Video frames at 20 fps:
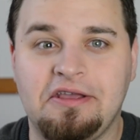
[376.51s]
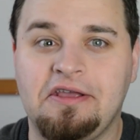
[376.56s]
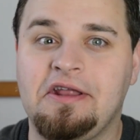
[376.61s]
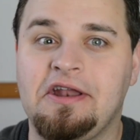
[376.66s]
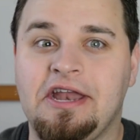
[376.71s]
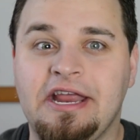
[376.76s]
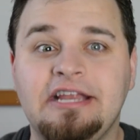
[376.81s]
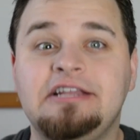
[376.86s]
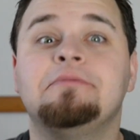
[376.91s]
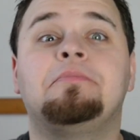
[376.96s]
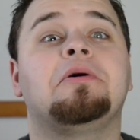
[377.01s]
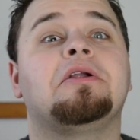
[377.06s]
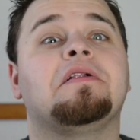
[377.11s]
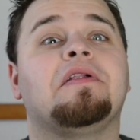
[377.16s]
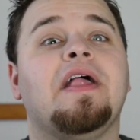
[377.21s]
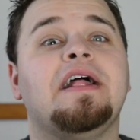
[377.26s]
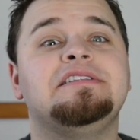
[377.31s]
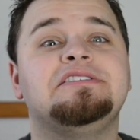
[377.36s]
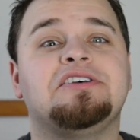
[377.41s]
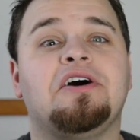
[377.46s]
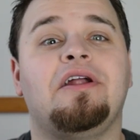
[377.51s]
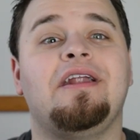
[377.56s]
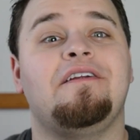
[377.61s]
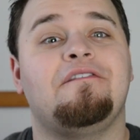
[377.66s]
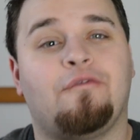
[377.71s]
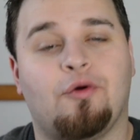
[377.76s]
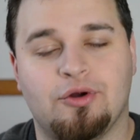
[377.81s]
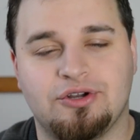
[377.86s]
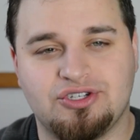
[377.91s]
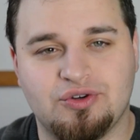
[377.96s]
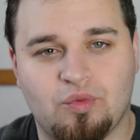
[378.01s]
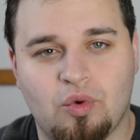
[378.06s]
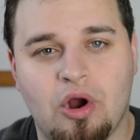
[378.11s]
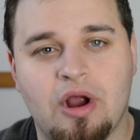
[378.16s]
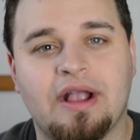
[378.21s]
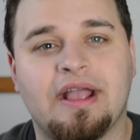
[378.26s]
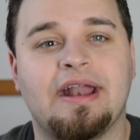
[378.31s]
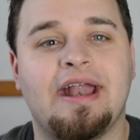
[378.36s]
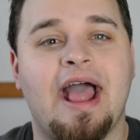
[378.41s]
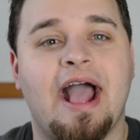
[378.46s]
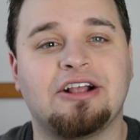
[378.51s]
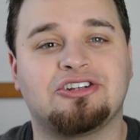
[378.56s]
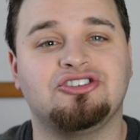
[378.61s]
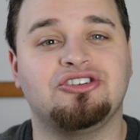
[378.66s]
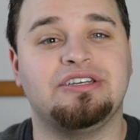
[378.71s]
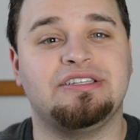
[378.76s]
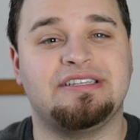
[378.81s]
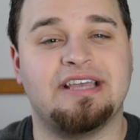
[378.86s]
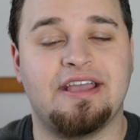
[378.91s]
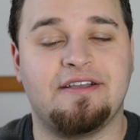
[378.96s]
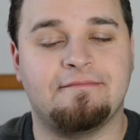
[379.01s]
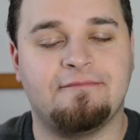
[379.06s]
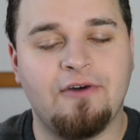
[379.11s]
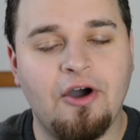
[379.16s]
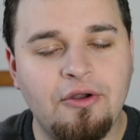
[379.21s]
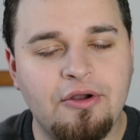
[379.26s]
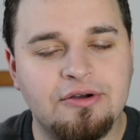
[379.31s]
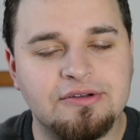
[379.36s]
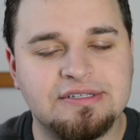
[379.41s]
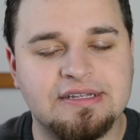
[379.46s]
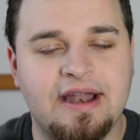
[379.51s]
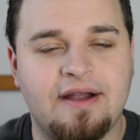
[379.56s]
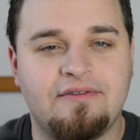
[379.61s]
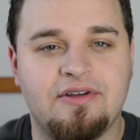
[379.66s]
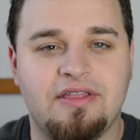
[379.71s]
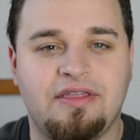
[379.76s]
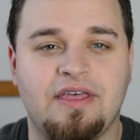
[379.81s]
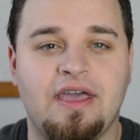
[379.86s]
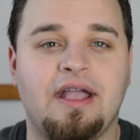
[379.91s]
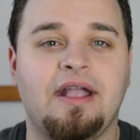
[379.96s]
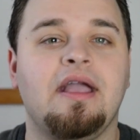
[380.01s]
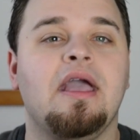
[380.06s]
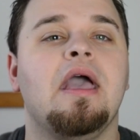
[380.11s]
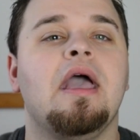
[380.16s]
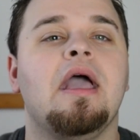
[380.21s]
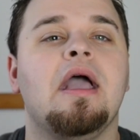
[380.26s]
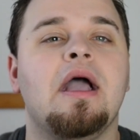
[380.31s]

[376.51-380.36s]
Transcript: you need to put a lens on it for it to work and actually take photos and everything.